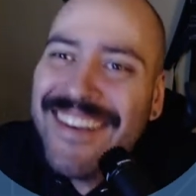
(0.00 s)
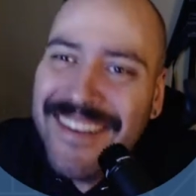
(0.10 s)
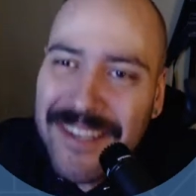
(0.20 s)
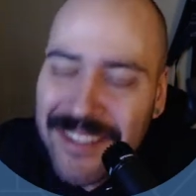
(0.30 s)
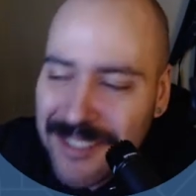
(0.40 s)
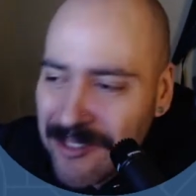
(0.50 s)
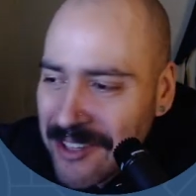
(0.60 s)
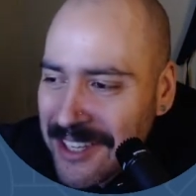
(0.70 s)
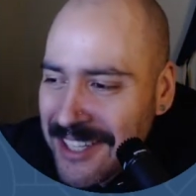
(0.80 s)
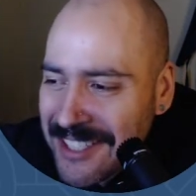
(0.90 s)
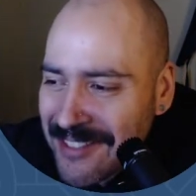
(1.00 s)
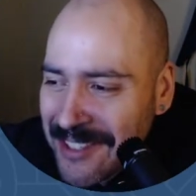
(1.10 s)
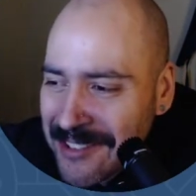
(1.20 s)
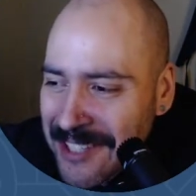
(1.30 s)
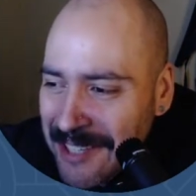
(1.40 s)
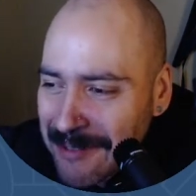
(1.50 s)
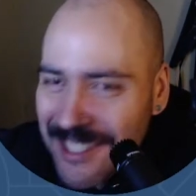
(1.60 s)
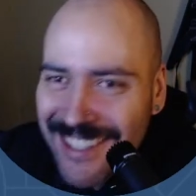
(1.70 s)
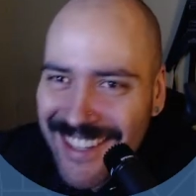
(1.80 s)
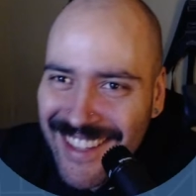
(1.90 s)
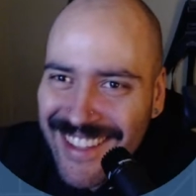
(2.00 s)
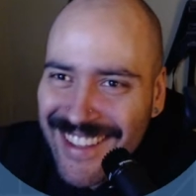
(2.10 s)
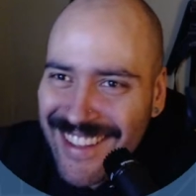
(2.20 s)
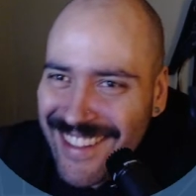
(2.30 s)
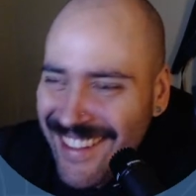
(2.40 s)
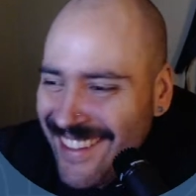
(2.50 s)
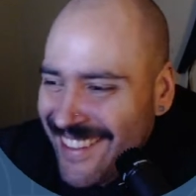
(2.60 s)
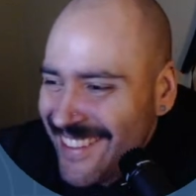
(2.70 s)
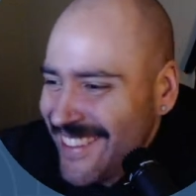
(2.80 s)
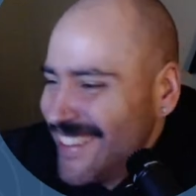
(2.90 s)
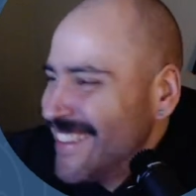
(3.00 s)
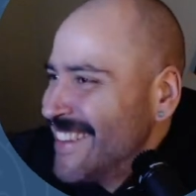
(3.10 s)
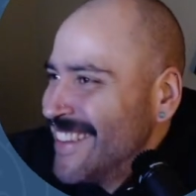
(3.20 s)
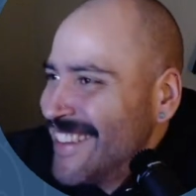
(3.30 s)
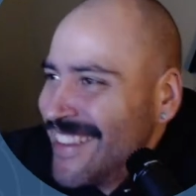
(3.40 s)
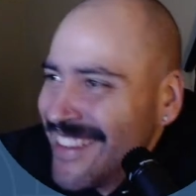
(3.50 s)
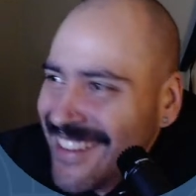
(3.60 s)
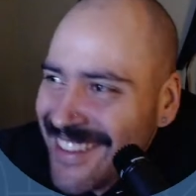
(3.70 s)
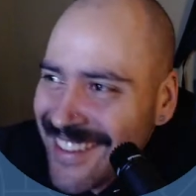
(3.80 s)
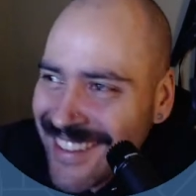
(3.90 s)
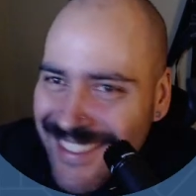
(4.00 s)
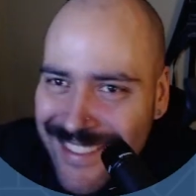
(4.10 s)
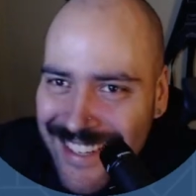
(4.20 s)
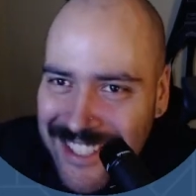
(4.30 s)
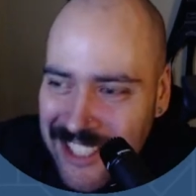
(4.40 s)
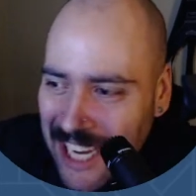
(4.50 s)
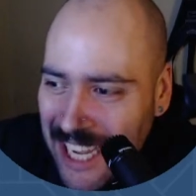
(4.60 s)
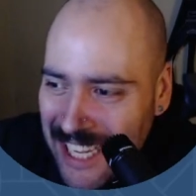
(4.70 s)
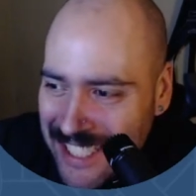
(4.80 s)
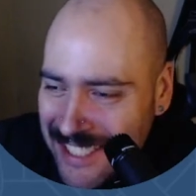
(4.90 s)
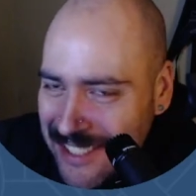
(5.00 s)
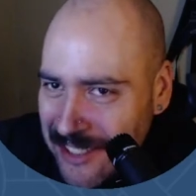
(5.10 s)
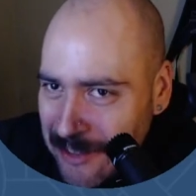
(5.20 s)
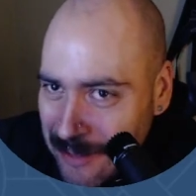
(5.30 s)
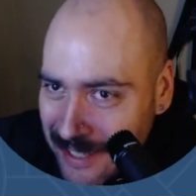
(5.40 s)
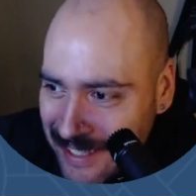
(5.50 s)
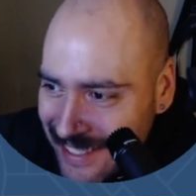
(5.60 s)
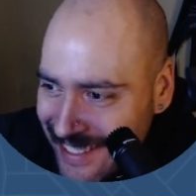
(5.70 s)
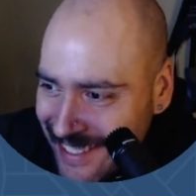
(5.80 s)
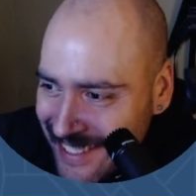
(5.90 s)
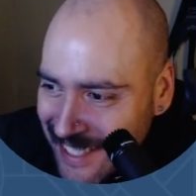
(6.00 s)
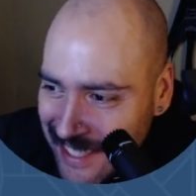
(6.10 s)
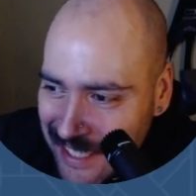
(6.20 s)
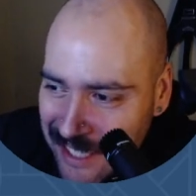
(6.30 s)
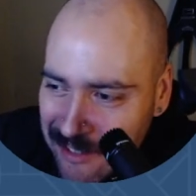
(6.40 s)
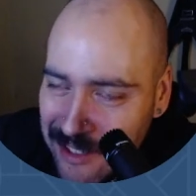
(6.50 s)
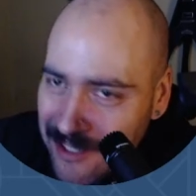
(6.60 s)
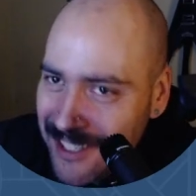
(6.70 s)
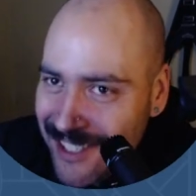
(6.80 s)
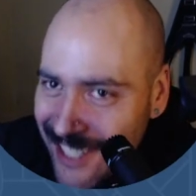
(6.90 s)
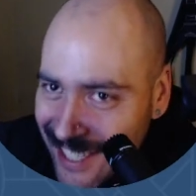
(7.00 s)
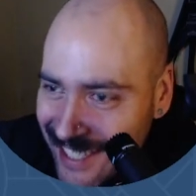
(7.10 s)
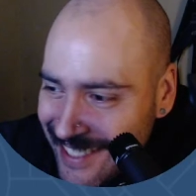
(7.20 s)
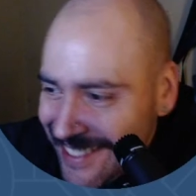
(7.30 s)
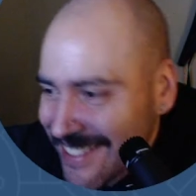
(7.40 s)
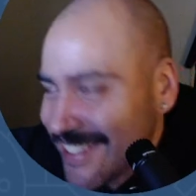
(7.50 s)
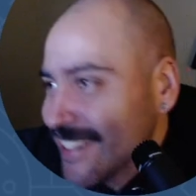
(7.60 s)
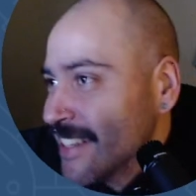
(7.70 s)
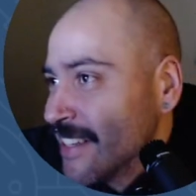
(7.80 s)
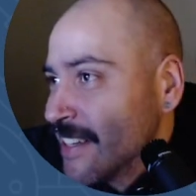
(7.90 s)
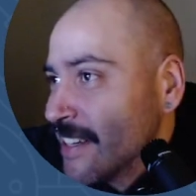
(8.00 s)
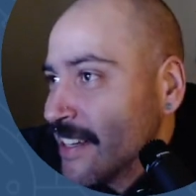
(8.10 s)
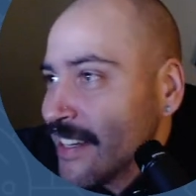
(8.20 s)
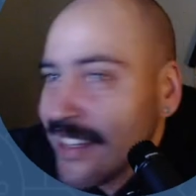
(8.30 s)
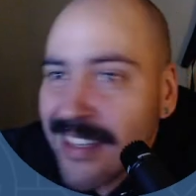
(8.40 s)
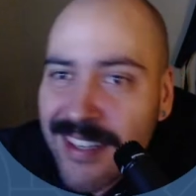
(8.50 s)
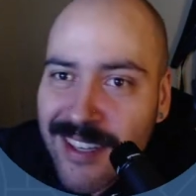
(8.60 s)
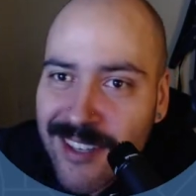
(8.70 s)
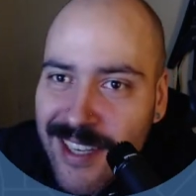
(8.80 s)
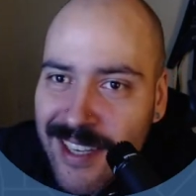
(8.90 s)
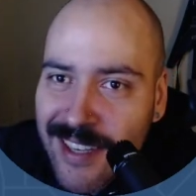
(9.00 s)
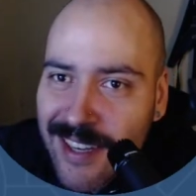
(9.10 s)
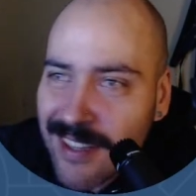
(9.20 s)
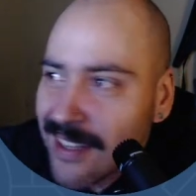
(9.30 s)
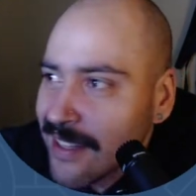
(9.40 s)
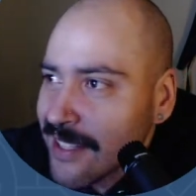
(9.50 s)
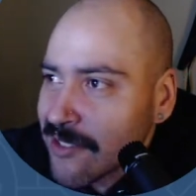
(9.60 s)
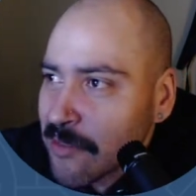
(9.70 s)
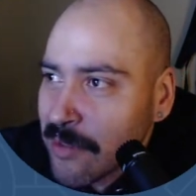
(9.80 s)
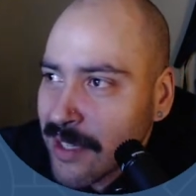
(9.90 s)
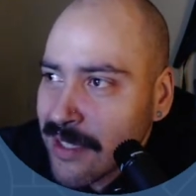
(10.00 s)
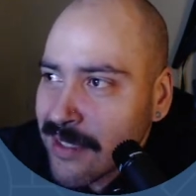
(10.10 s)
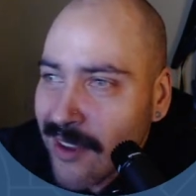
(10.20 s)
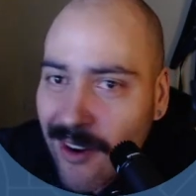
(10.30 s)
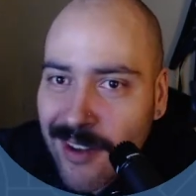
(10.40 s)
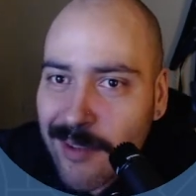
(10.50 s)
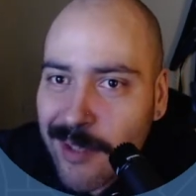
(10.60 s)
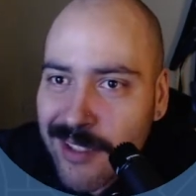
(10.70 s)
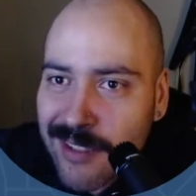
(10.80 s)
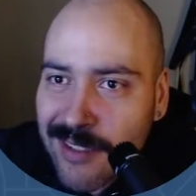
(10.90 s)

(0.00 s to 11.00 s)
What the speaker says: Different kinds of entertainment. It's like jazz, you know what I mean? This is like live coding jazz. Okay, and then let's replace the arguments.